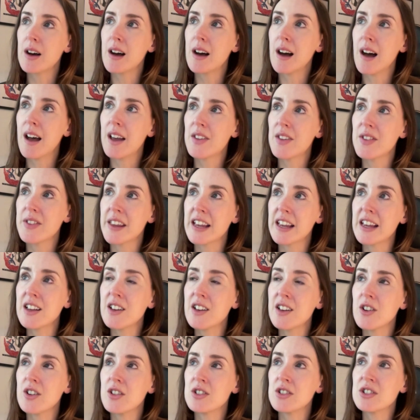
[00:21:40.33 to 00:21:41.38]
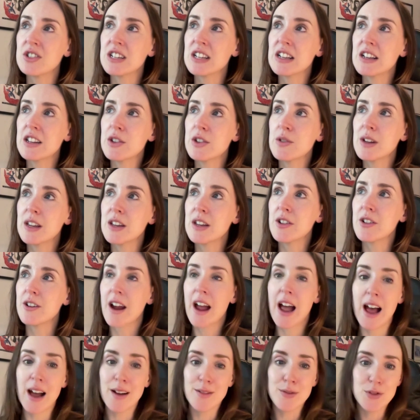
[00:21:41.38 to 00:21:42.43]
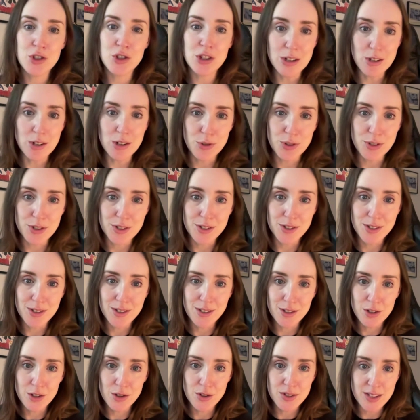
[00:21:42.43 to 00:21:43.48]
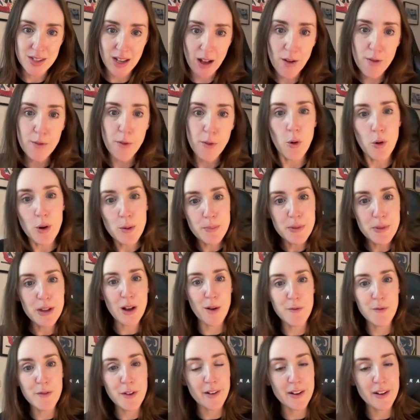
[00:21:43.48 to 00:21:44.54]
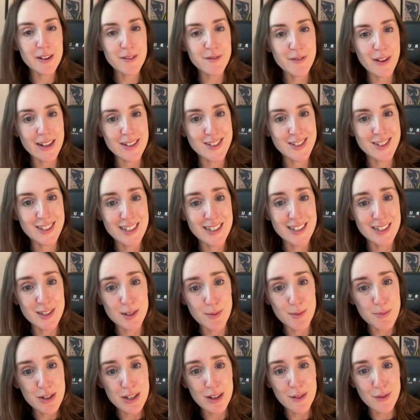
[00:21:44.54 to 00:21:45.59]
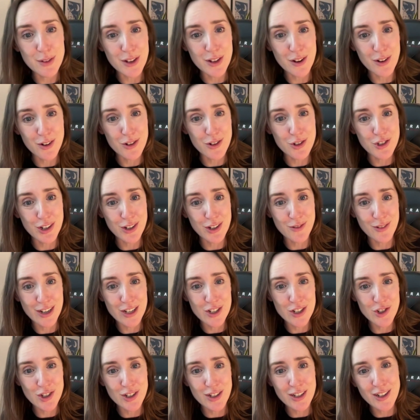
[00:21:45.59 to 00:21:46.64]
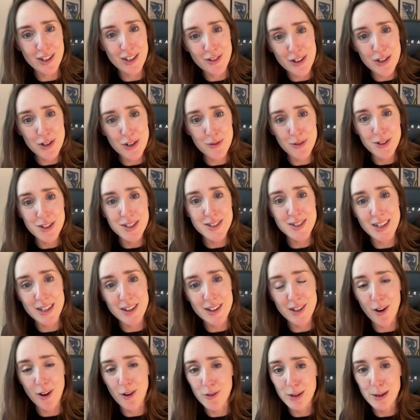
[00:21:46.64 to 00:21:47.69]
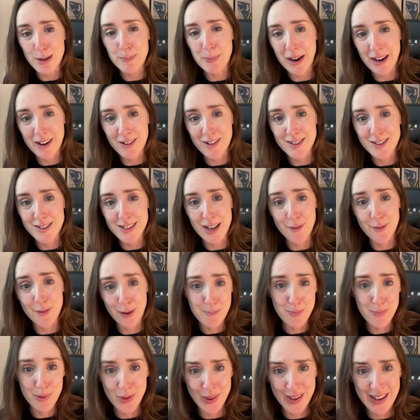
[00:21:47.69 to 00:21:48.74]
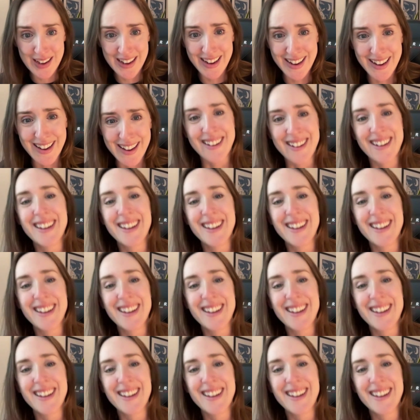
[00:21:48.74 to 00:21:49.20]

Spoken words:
I think until you either have children yourself or become very invested in somebody of a younger generation. I don't want to say that only parents have empathy